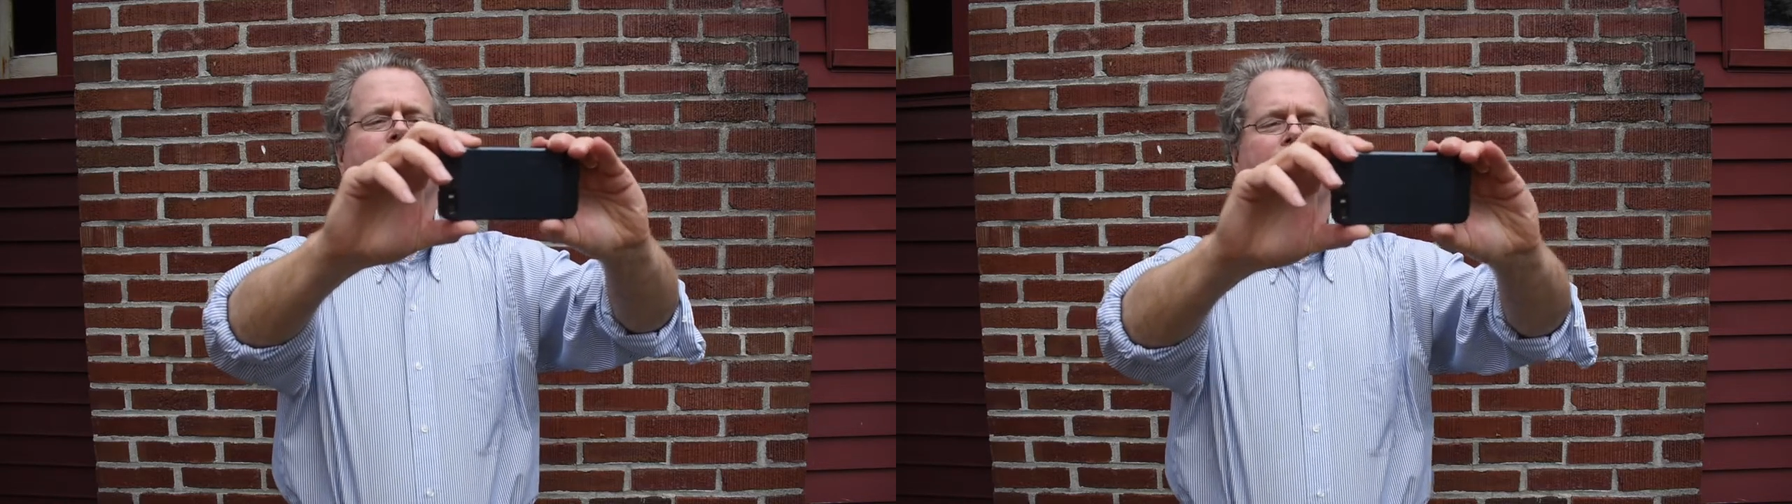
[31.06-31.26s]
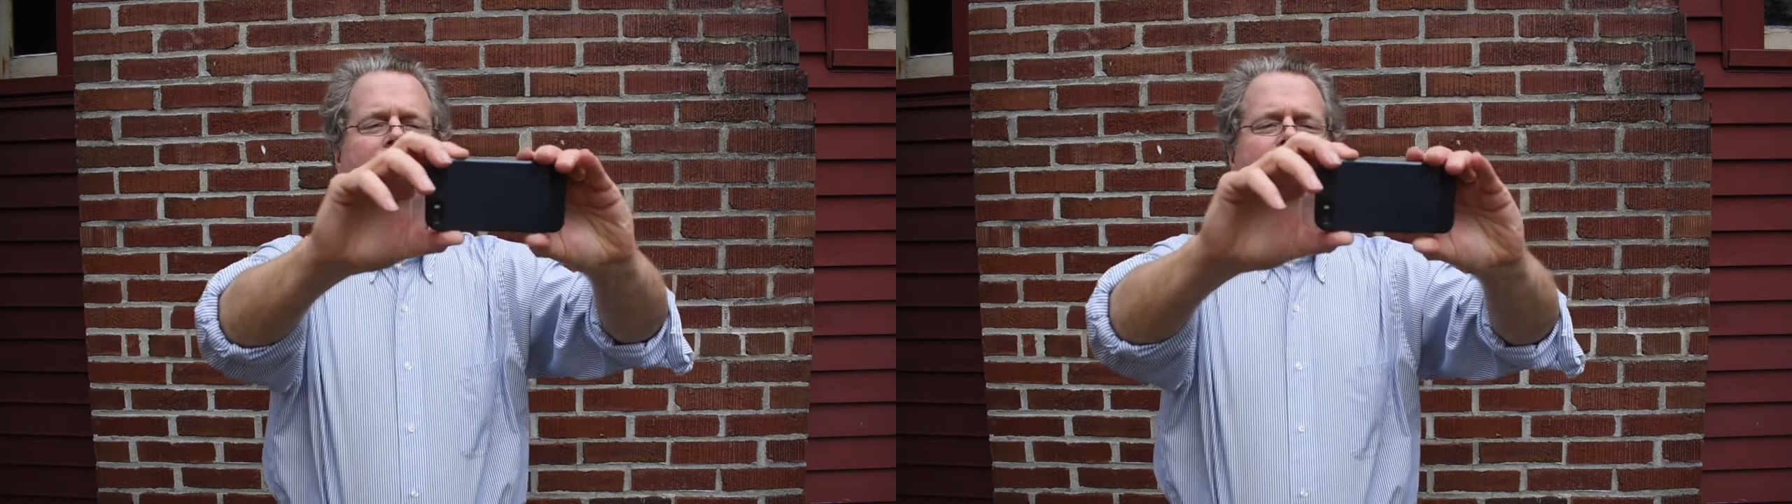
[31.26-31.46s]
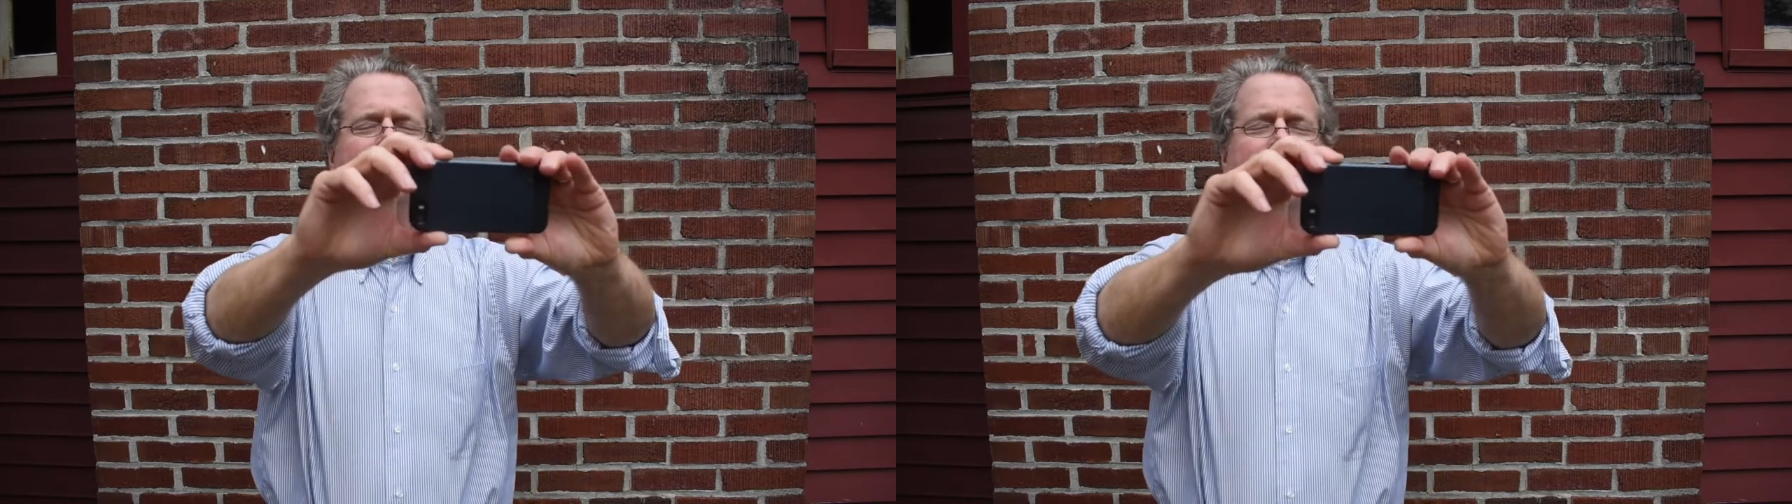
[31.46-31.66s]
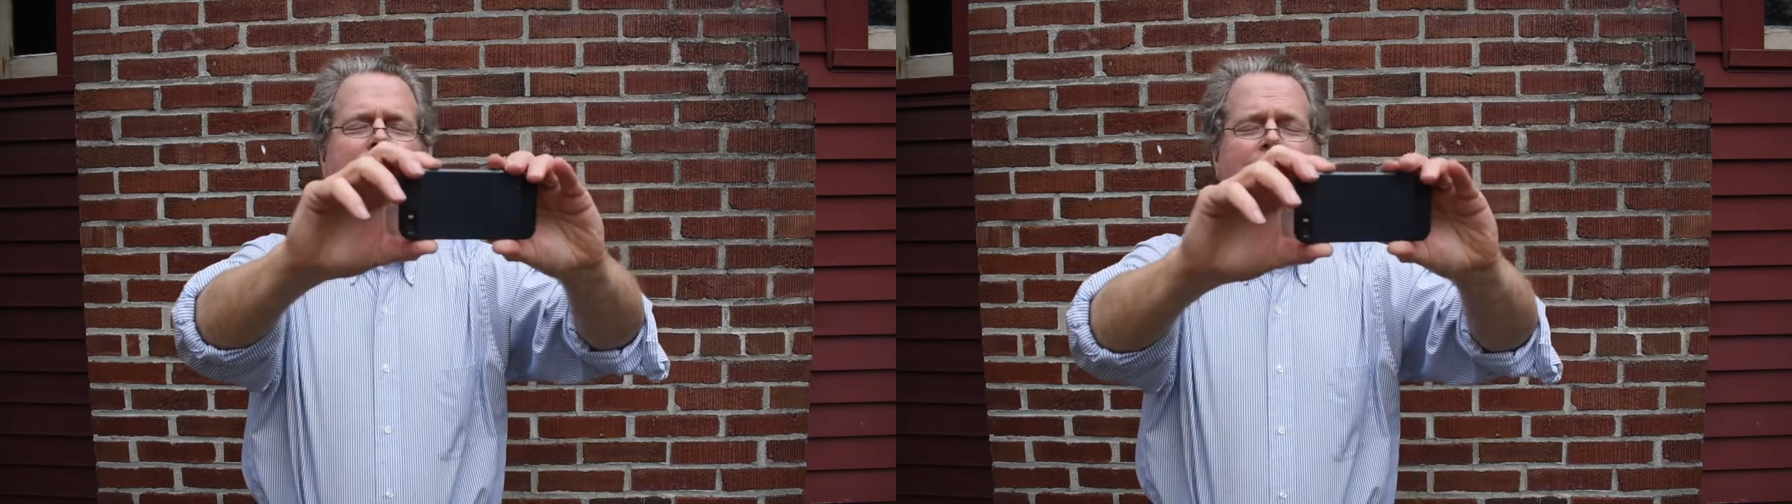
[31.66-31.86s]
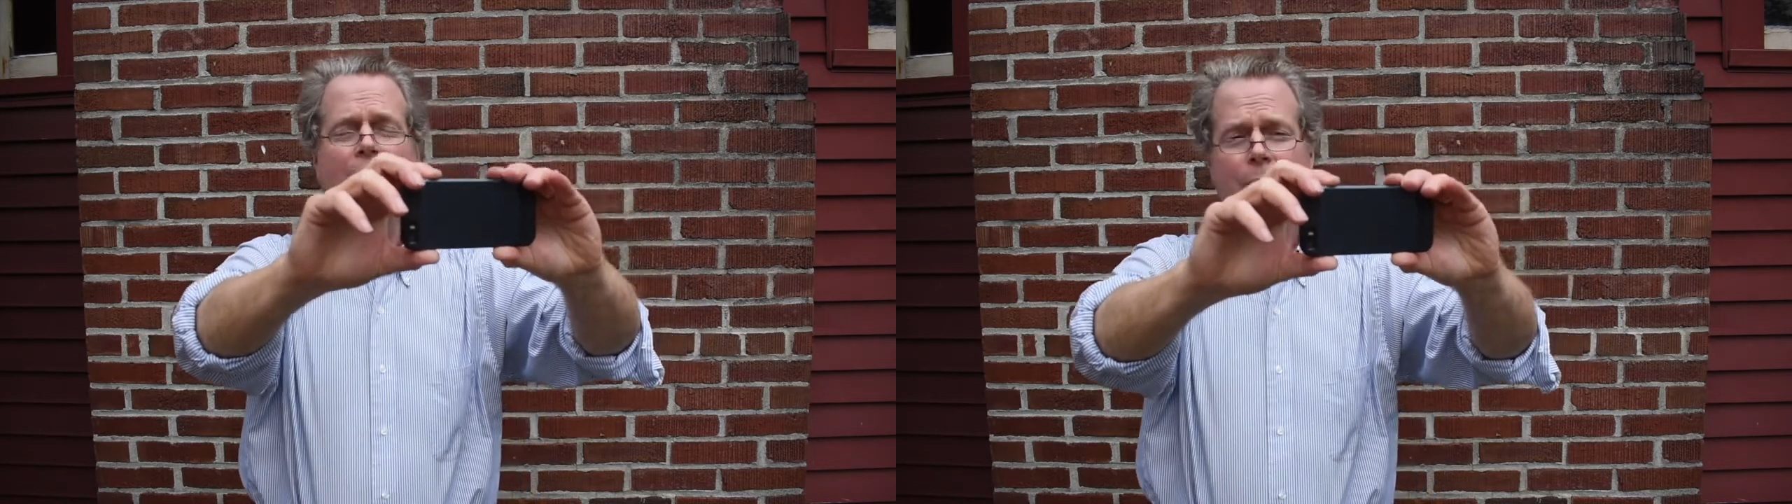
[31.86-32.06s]
there.
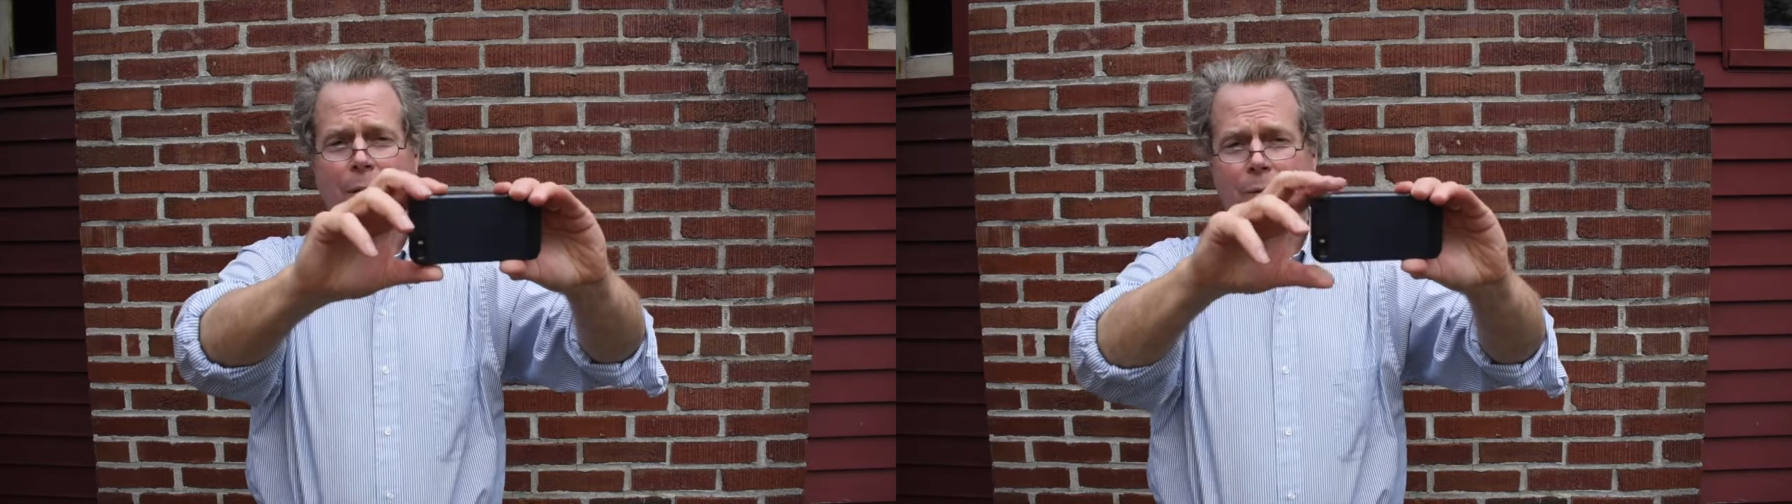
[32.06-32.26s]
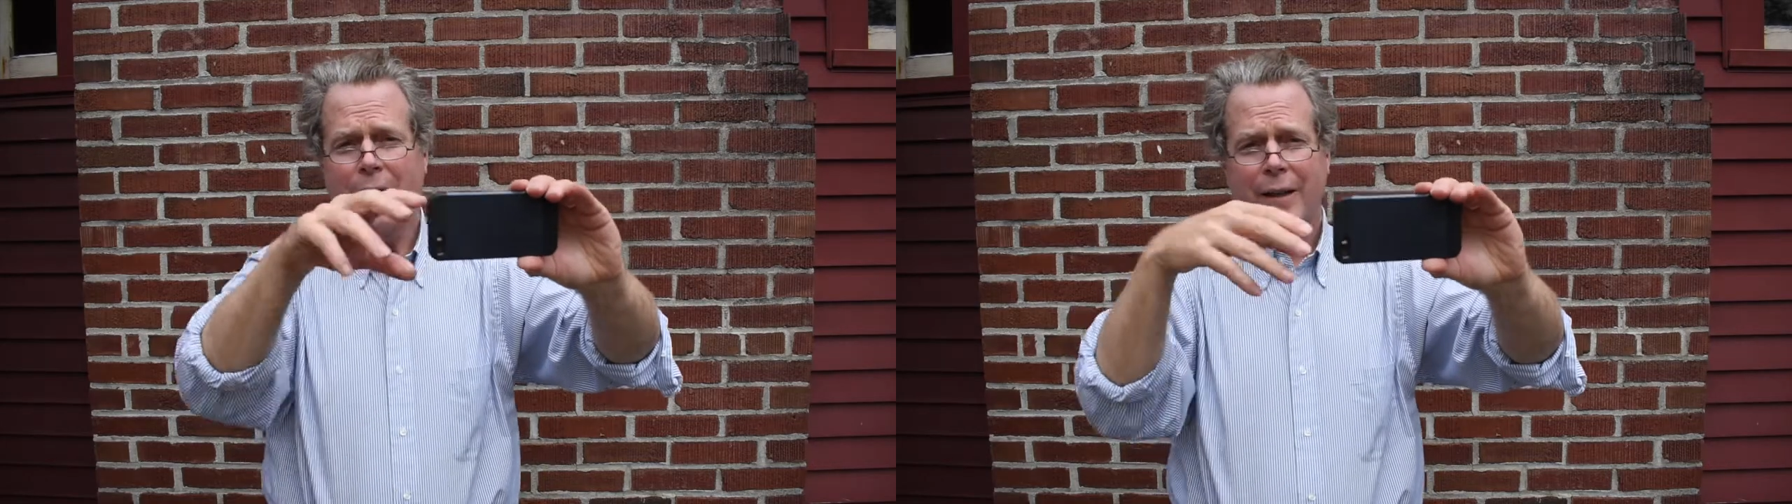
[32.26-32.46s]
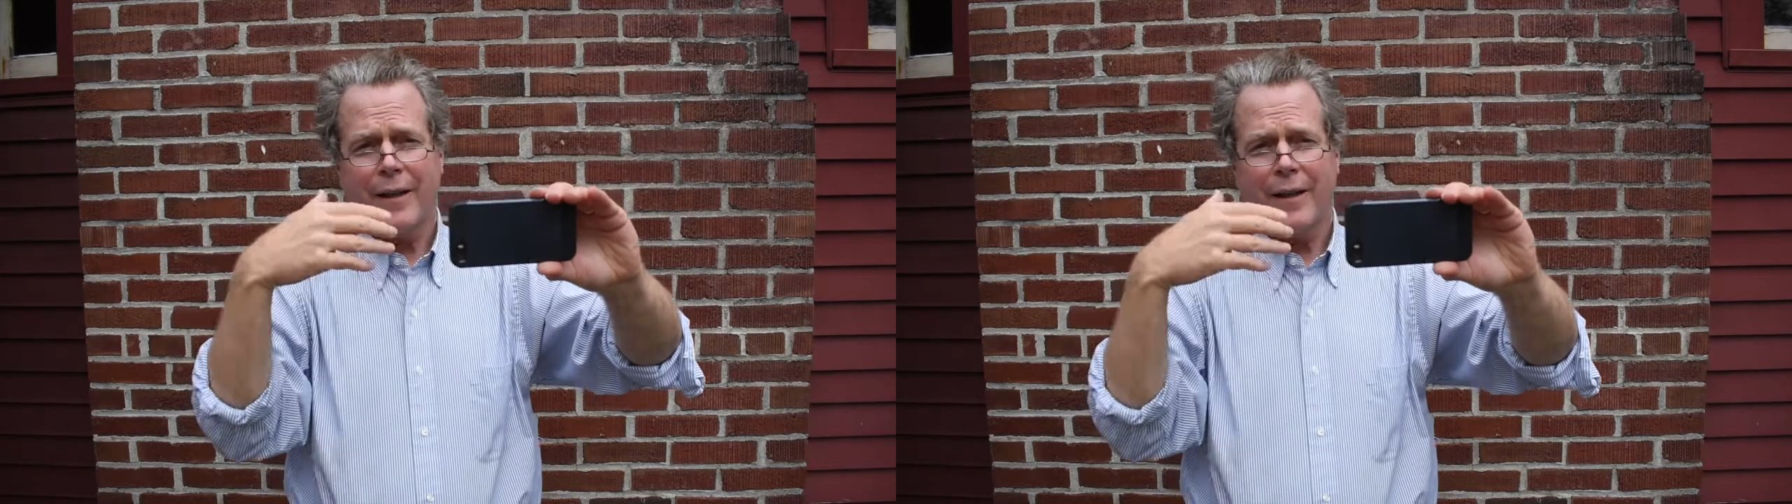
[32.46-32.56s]
Now if I'm trying